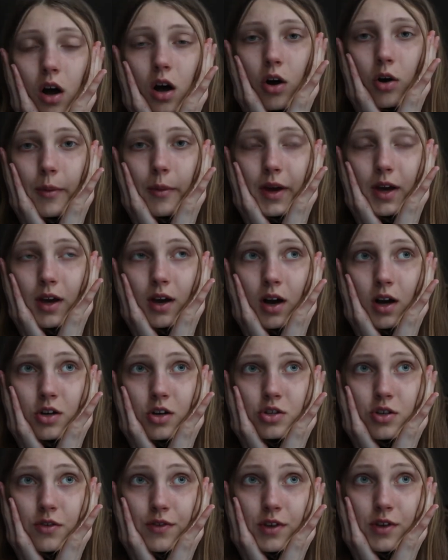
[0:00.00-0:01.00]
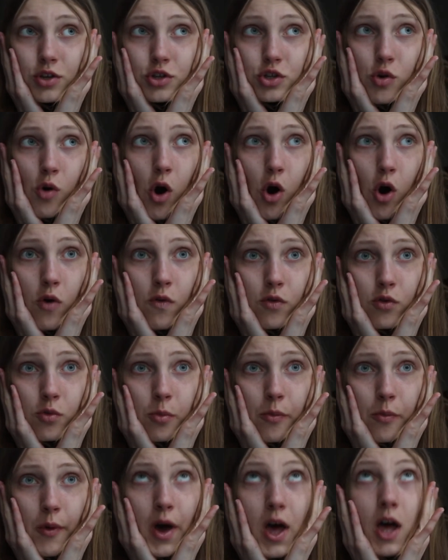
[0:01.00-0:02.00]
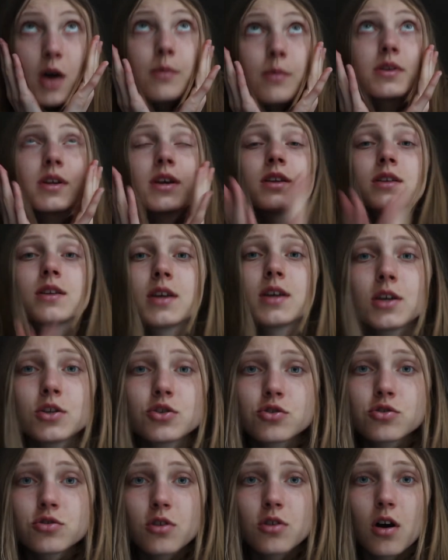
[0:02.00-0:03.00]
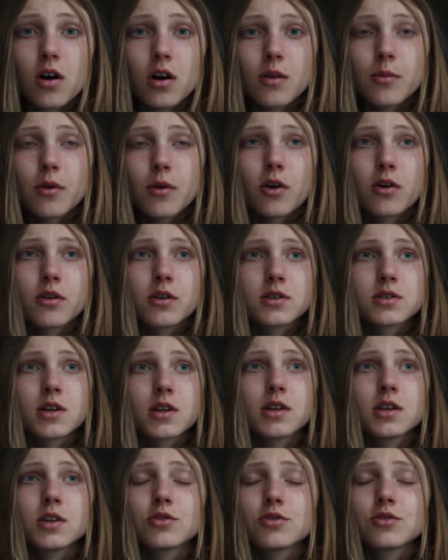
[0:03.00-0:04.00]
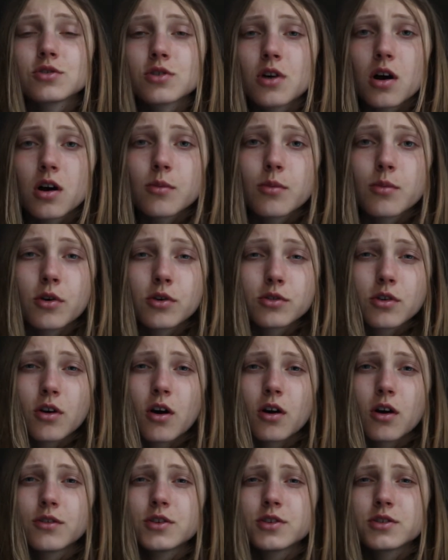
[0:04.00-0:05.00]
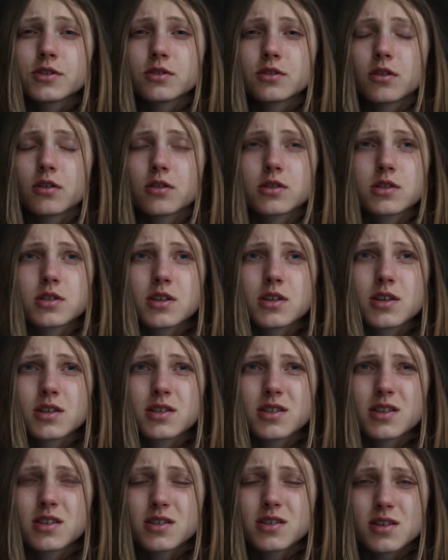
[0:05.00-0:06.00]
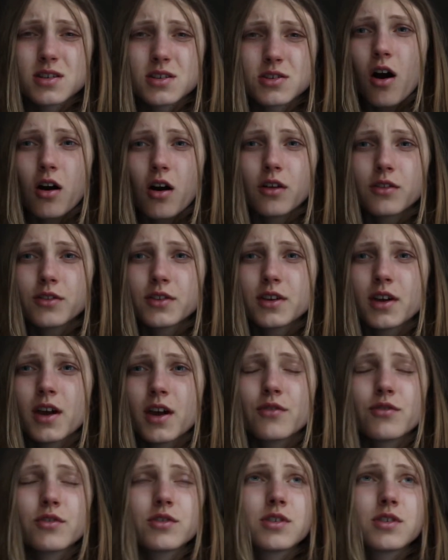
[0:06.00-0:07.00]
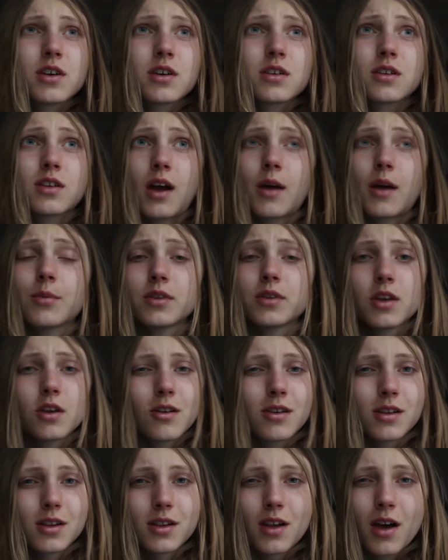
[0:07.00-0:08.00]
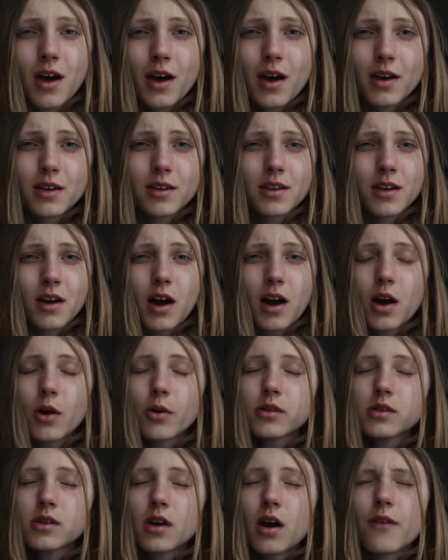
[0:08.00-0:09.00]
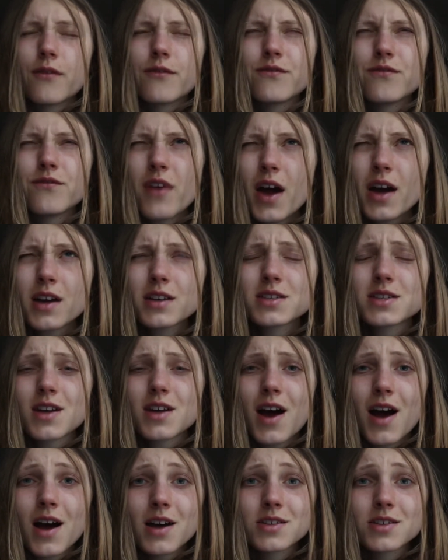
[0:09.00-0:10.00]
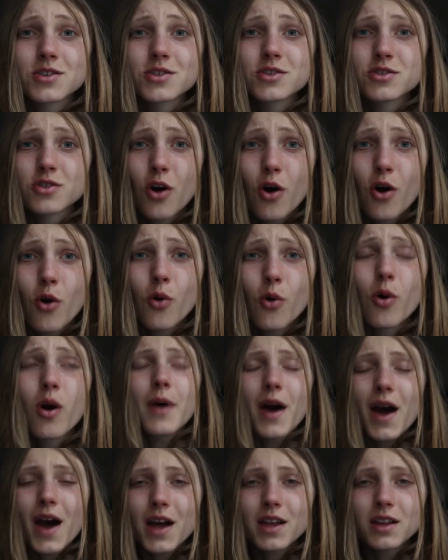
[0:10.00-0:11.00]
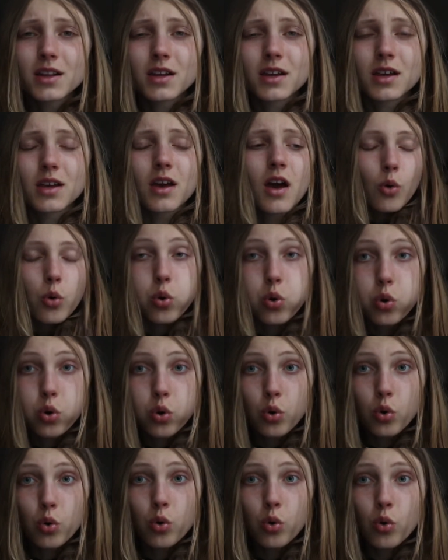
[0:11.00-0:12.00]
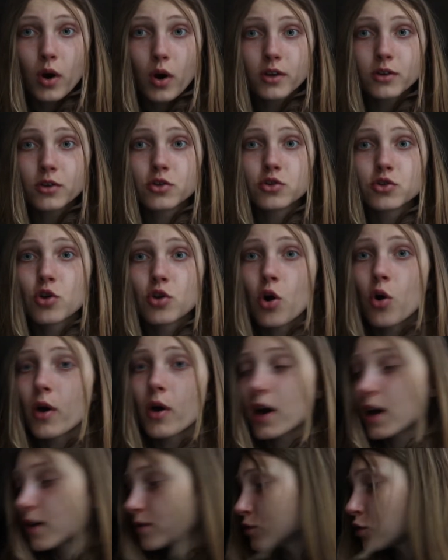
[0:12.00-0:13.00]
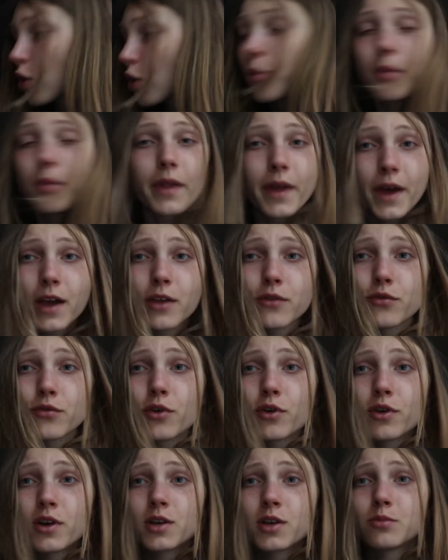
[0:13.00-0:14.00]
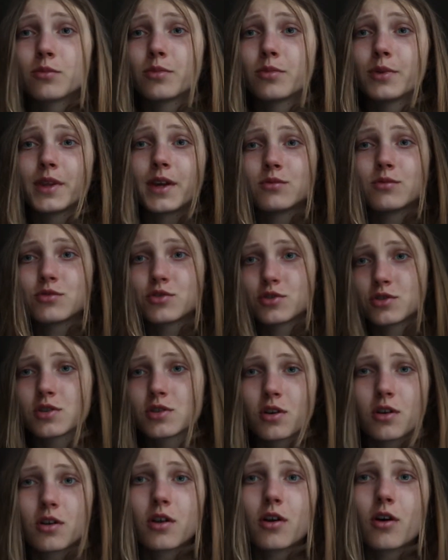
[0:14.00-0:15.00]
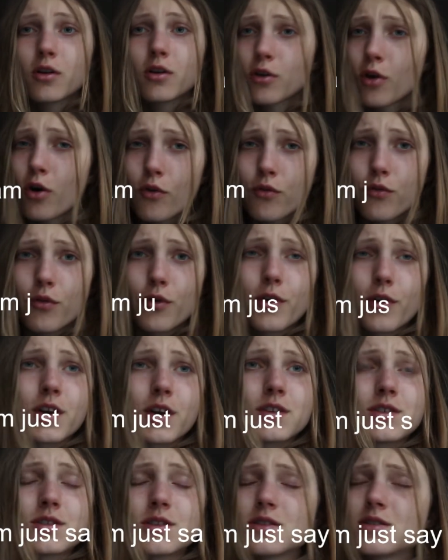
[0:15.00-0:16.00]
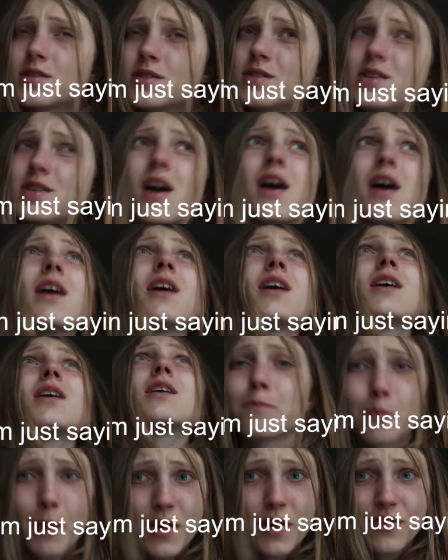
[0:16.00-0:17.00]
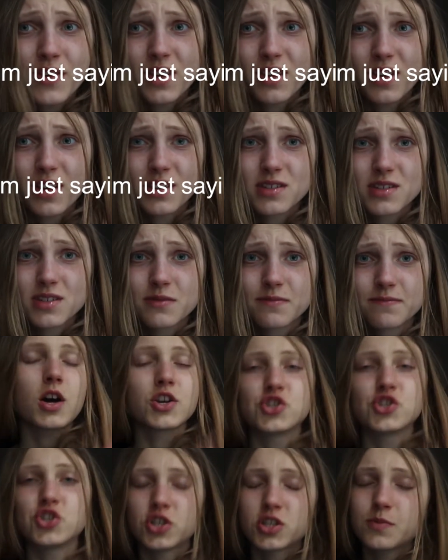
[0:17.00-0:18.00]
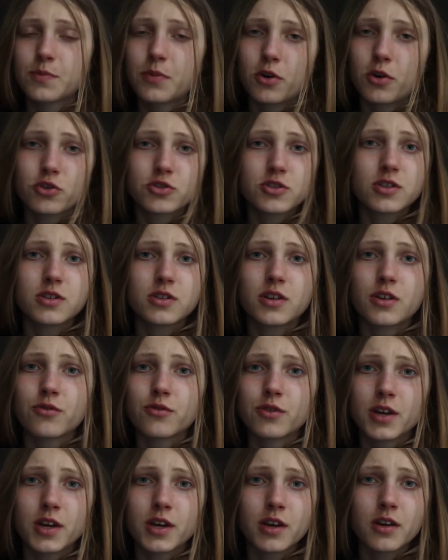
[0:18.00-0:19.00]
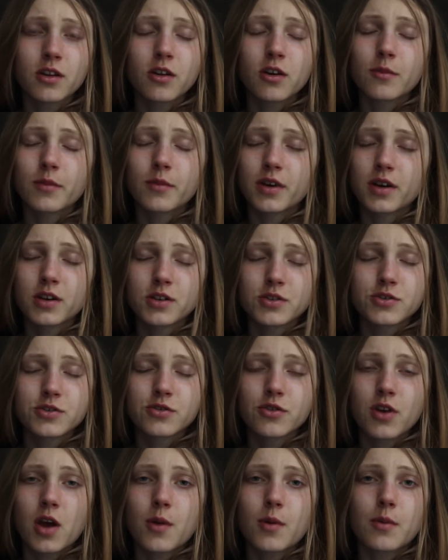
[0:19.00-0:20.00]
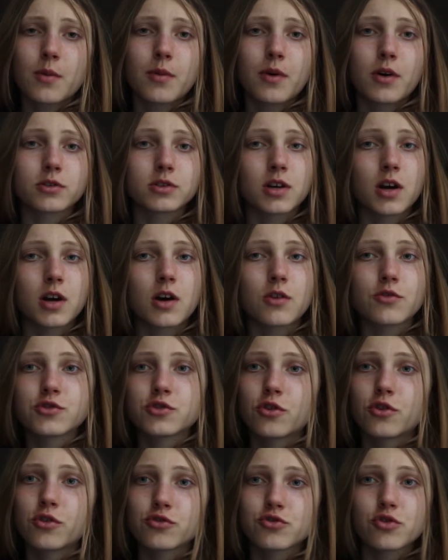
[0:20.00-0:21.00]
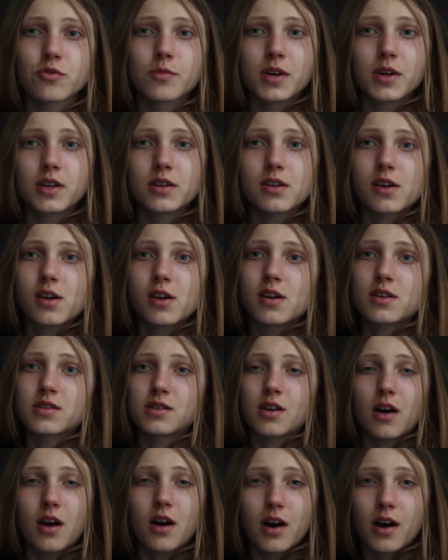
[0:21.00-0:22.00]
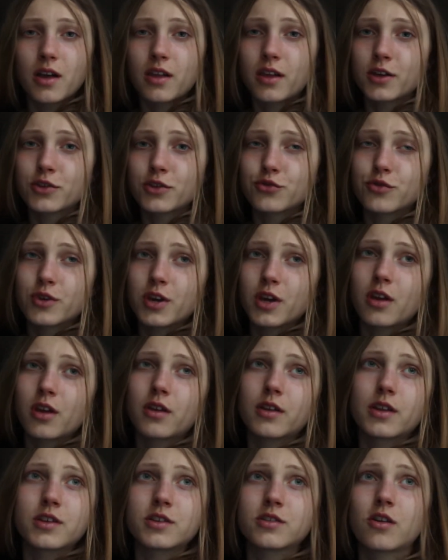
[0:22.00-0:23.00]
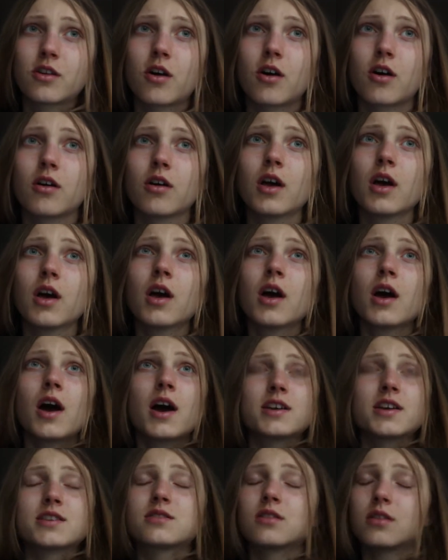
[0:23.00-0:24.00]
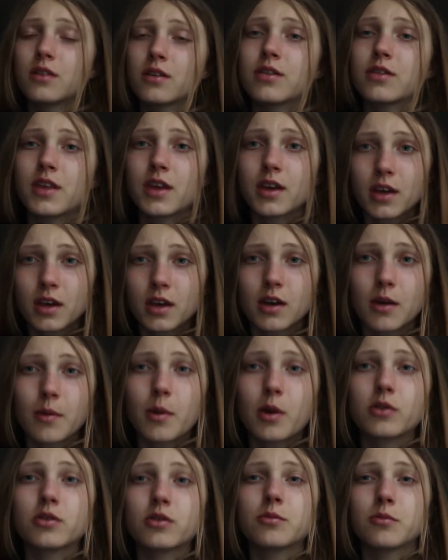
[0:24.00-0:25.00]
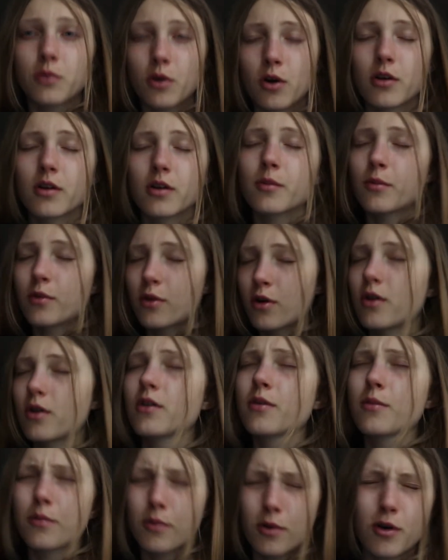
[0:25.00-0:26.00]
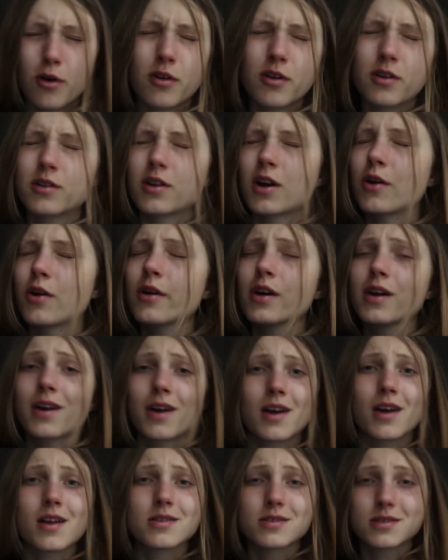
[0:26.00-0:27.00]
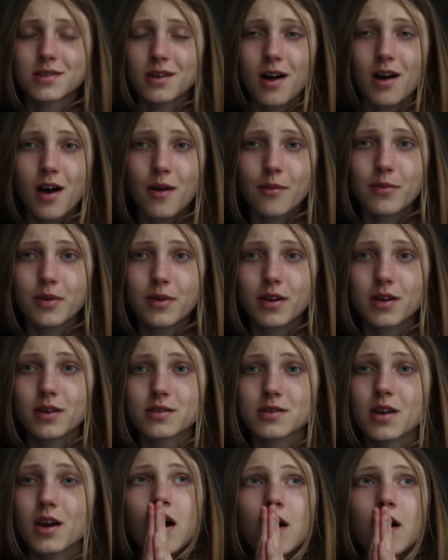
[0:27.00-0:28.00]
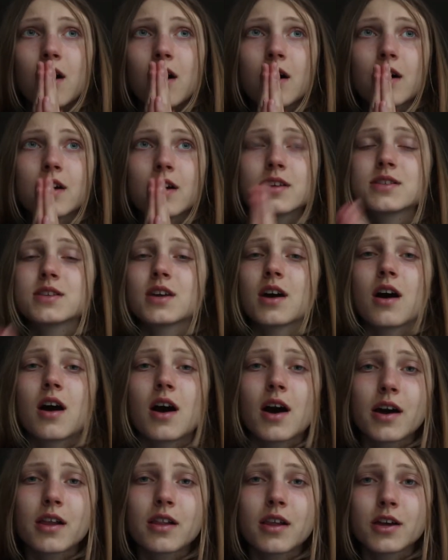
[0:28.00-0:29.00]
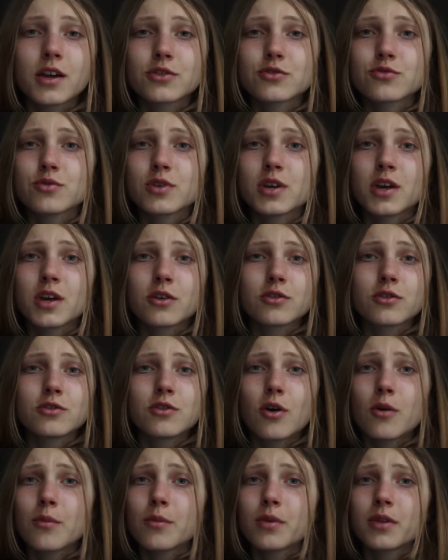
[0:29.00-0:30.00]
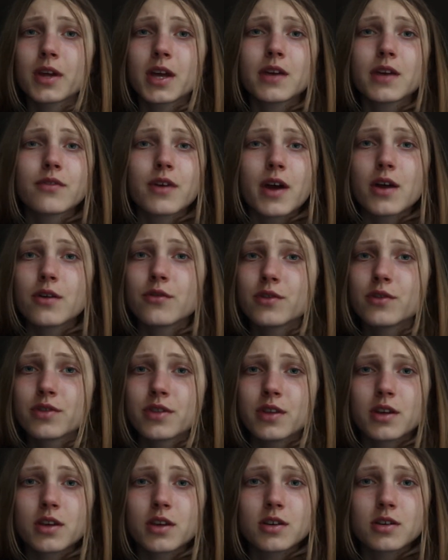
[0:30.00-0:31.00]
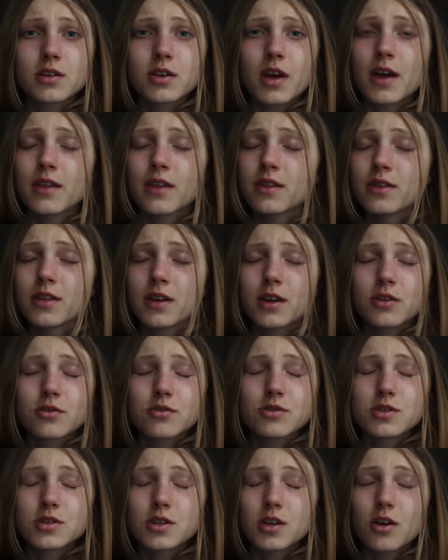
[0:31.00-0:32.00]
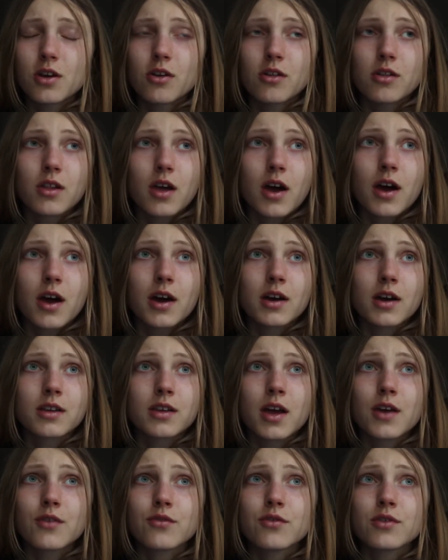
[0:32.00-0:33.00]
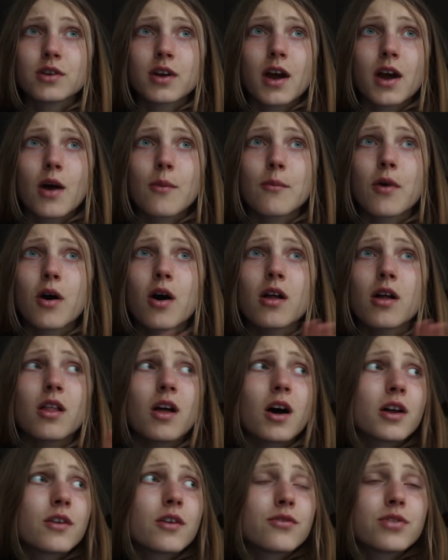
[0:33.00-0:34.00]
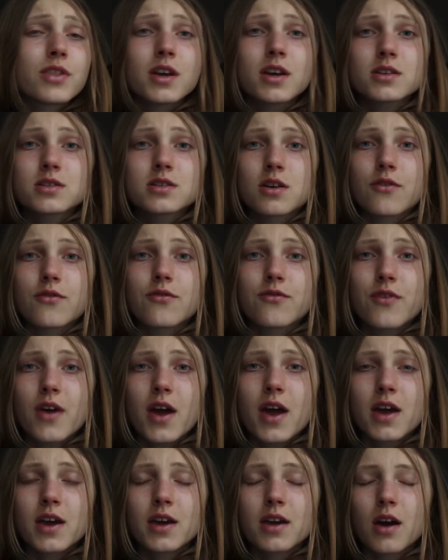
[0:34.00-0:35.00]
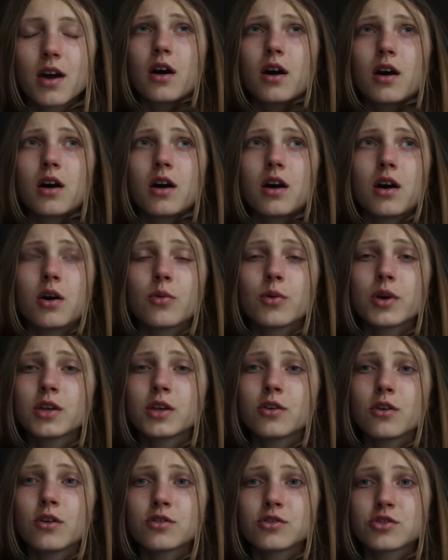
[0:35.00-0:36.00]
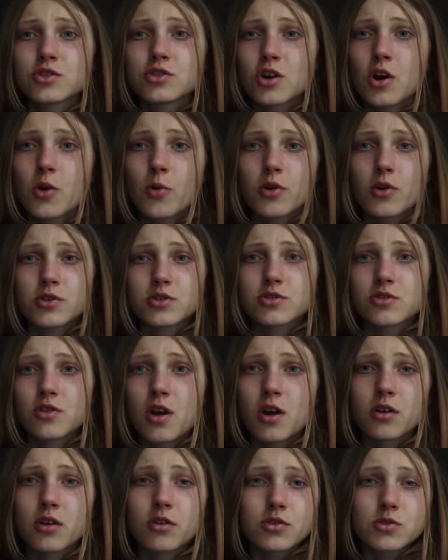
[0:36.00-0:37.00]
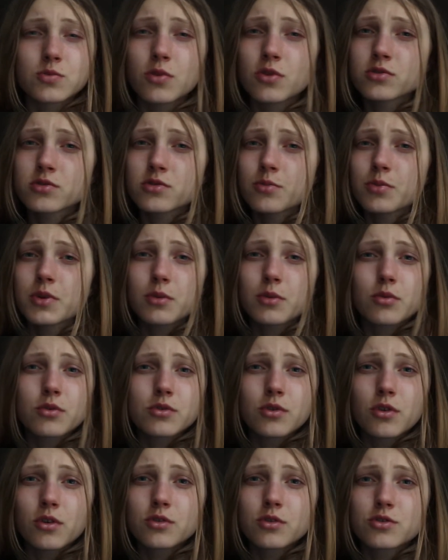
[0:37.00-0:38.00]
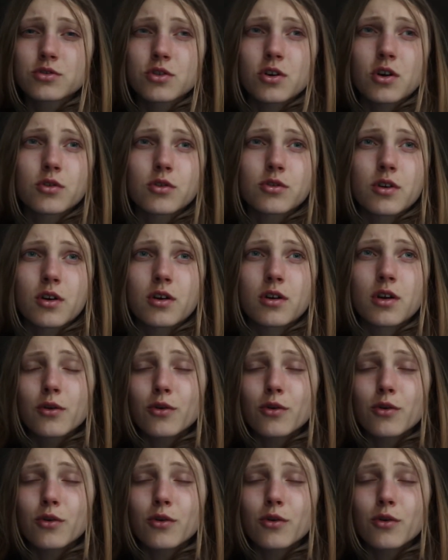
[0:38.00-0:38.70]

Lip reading: Oh my gosh, I feel so overwhelmed. I need to talk about this. I need to talk about all this toxicity. All the everything that's happening online and how it affects us so badly. I don't know. I have no plan for it. But I'm just gonna go for it and say my feelings. I just posted a reel on my Instagram about how social media is a highlight reel. And it's all... I started thinking about it more and more and more. And now I can't stop because... it's a highlight reel. You don't believe anything you see online. A lot of things are fake. We don't show our struggles. Most of people don't show their